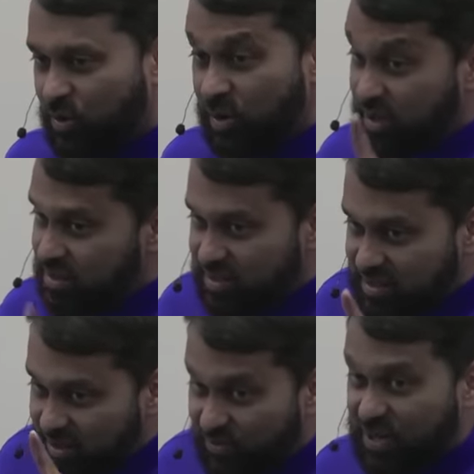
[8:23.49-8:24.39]
this is a
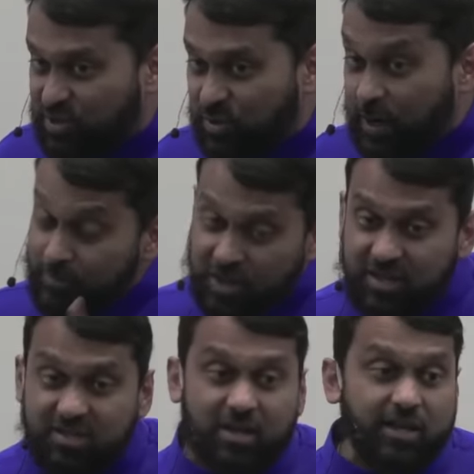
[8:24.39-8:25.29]
victory. It is
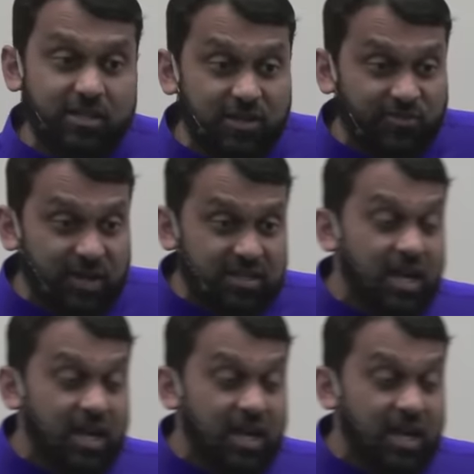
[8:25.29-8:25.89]
not a defeat.